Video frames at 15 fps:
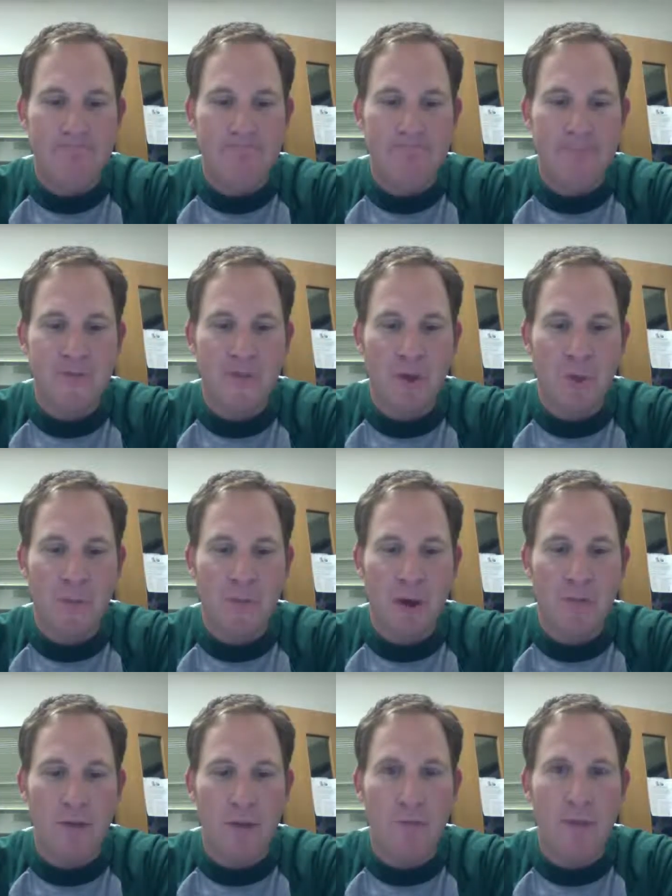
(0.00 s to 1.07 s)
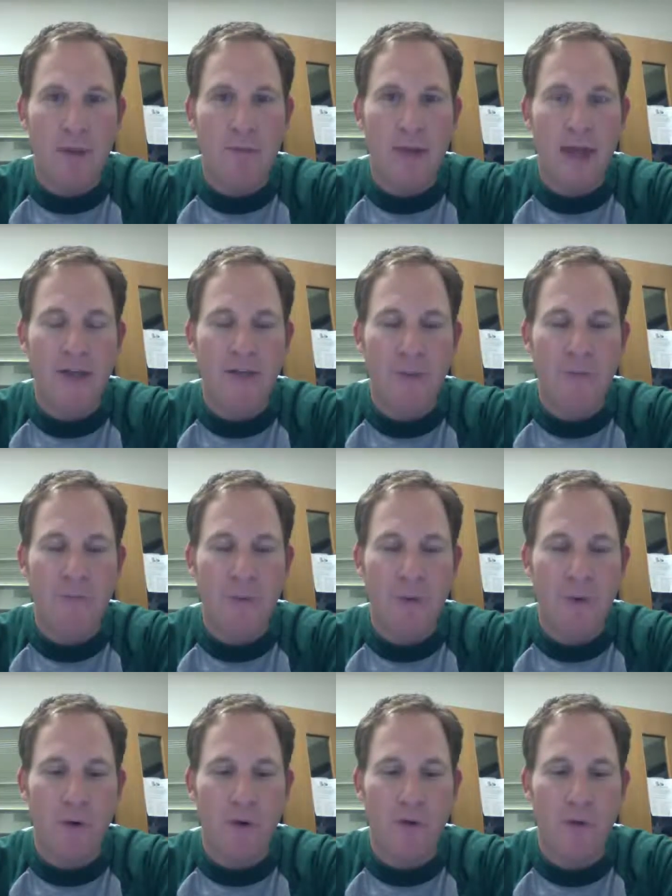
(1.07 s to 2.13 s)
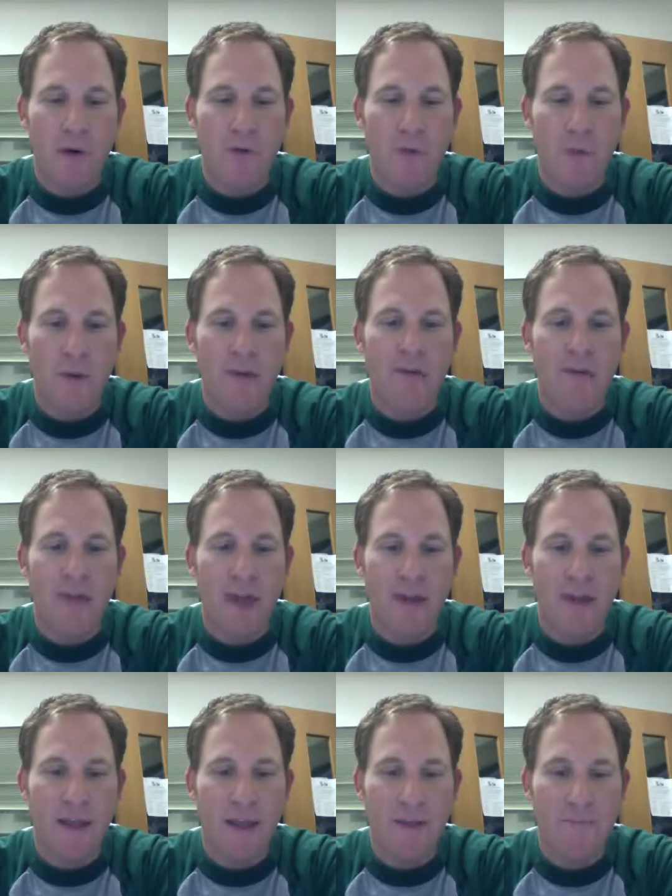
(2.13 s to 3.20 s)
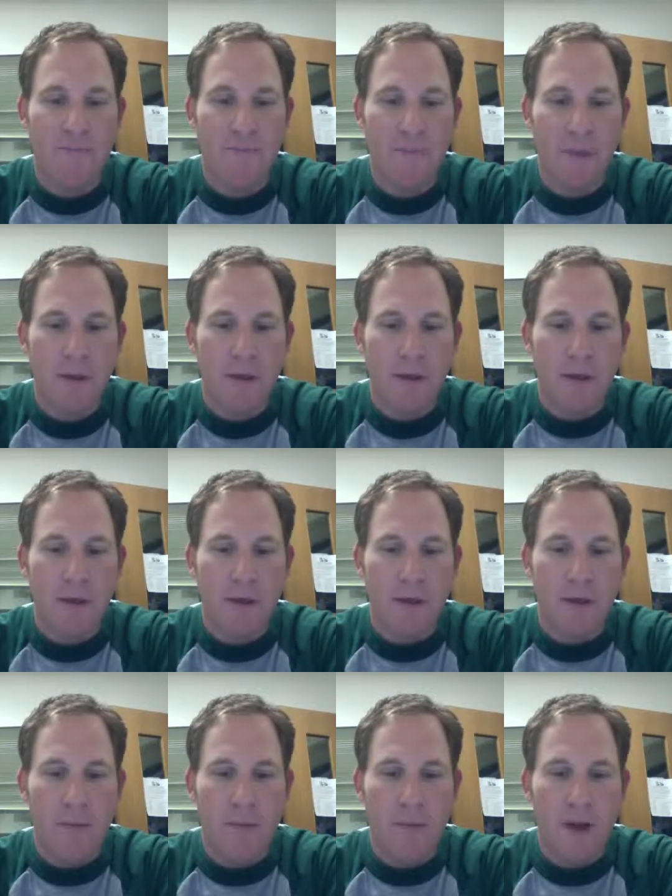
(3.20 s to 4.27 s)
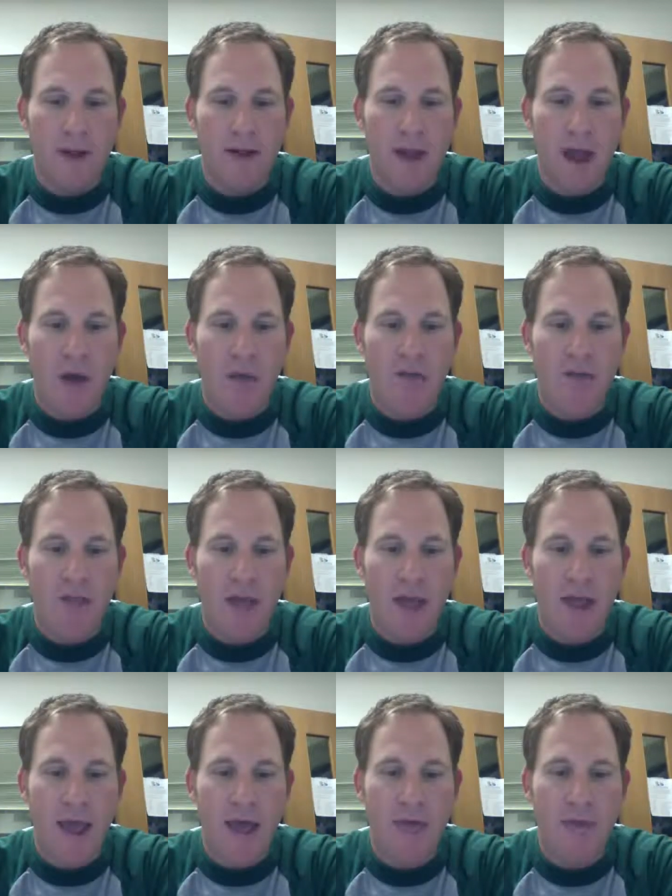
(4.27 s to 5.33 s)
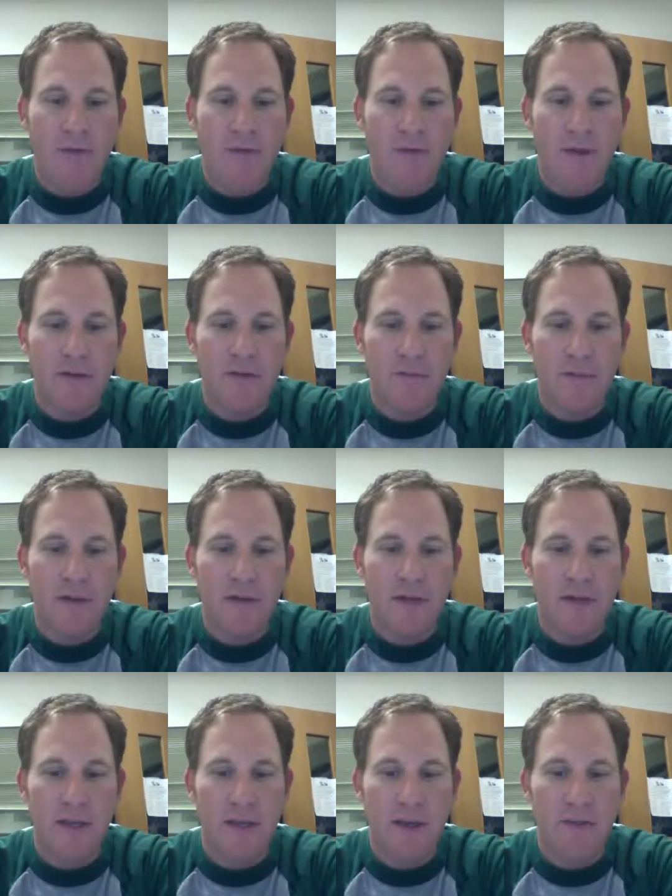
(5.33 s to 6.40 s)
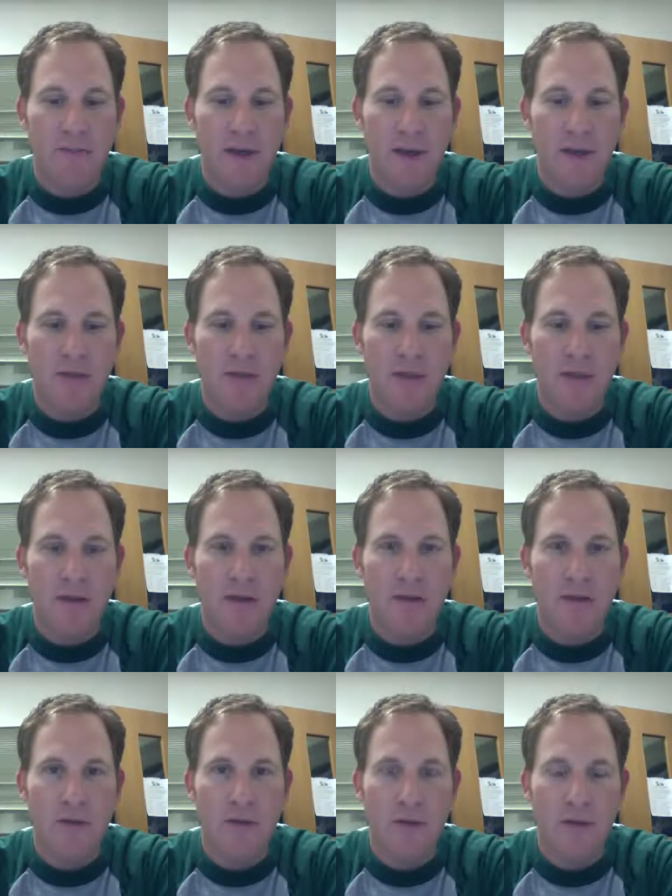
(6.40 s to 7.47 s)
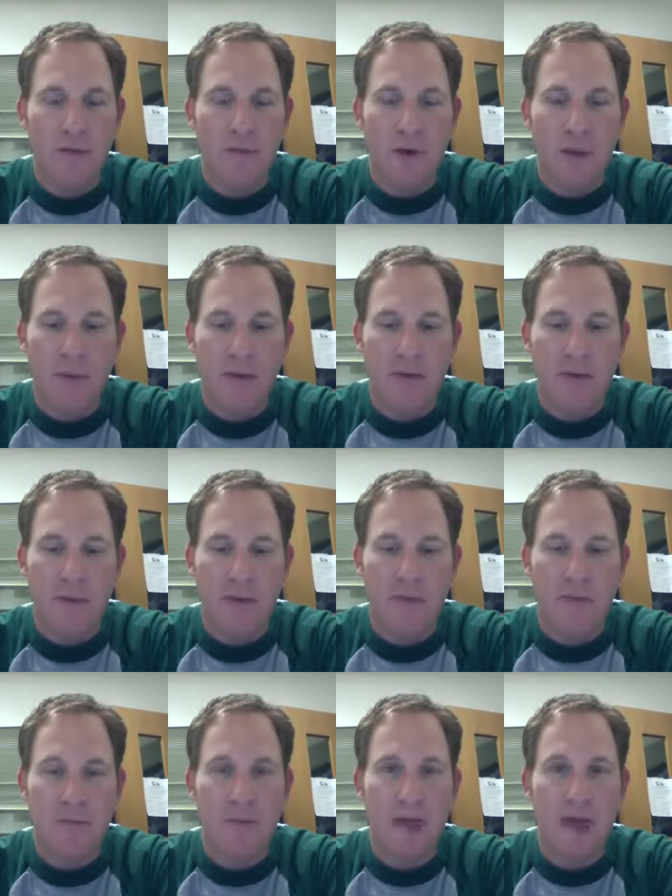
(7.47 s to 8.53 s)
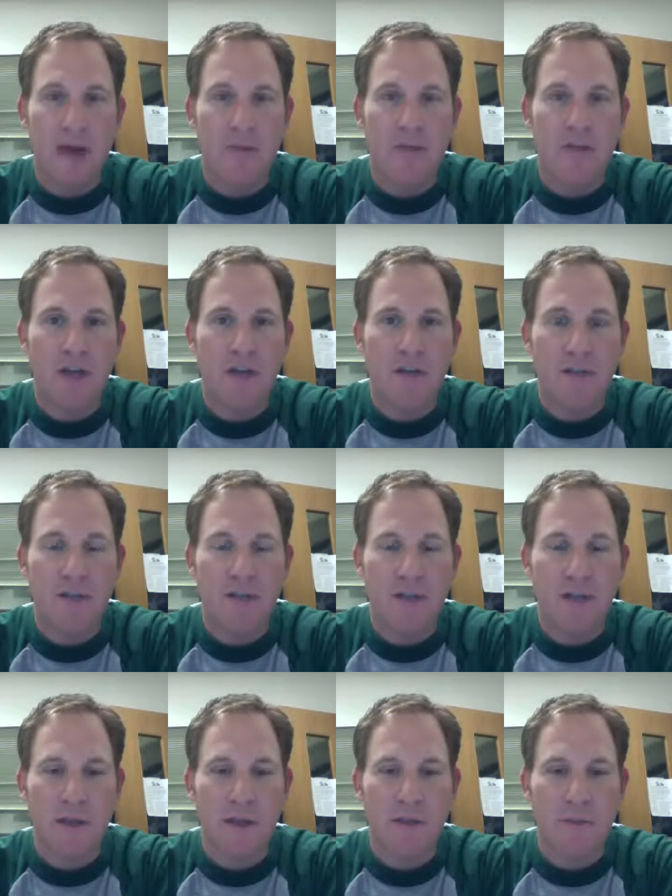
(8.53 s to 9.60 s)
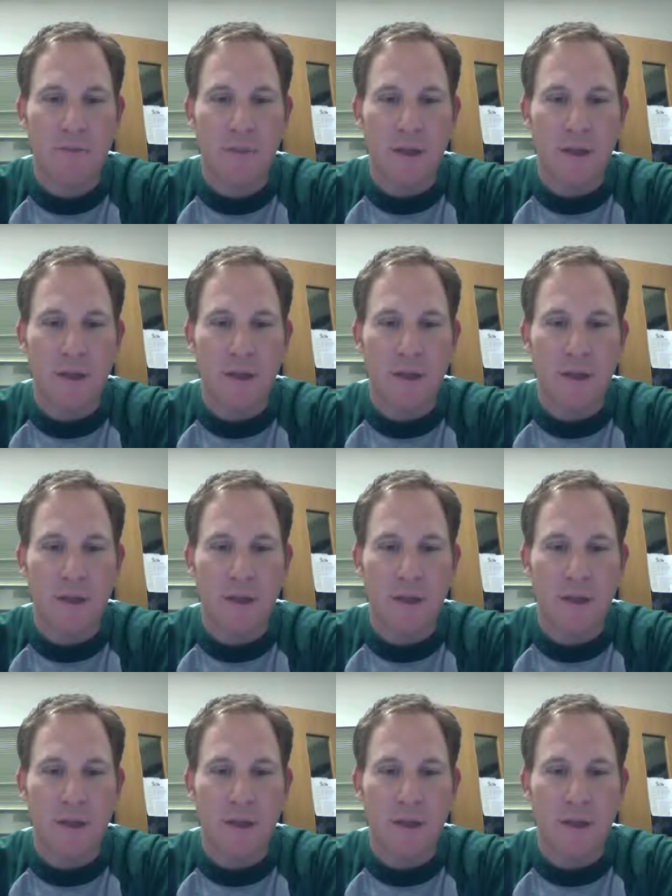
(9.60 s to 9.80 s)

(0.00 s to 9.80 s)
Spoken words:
So probably a big matchup for whoever wins that game. Right now, it's got Allen as a big lead, but I think Anil probably has to make some lineup adjustments still.